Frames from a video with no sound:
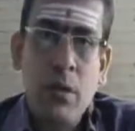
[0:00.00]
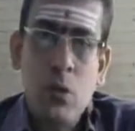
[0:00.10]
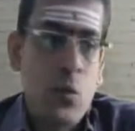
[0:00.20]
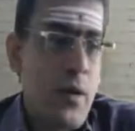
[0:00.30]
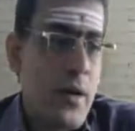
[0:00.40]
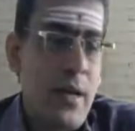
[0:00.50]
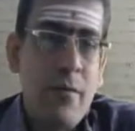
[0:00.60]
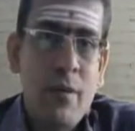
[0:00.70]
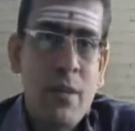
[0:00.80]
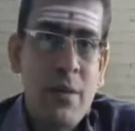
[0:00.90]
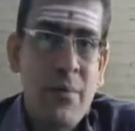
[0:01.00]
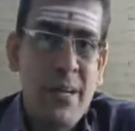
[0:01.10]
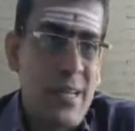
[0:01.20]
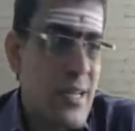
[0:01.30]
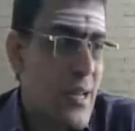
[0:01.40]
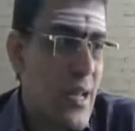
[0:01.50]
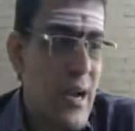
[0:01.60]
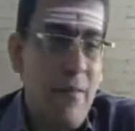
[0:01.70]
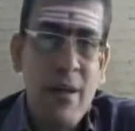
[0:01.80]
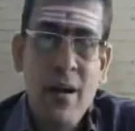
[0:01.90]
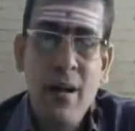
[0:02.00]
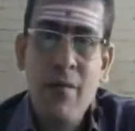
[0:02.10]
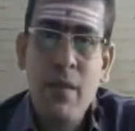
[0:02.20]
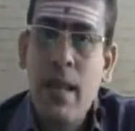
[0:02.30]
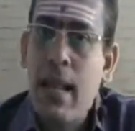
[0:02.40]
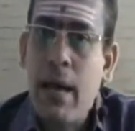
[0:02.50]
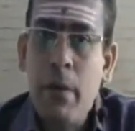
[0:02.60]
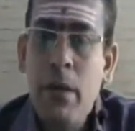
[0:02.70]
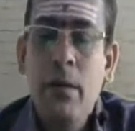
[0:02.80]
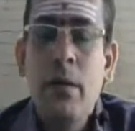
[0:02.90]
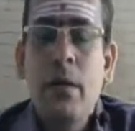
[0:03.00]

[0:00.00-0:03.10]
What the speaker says: So we have done with the material and we have done with the labor.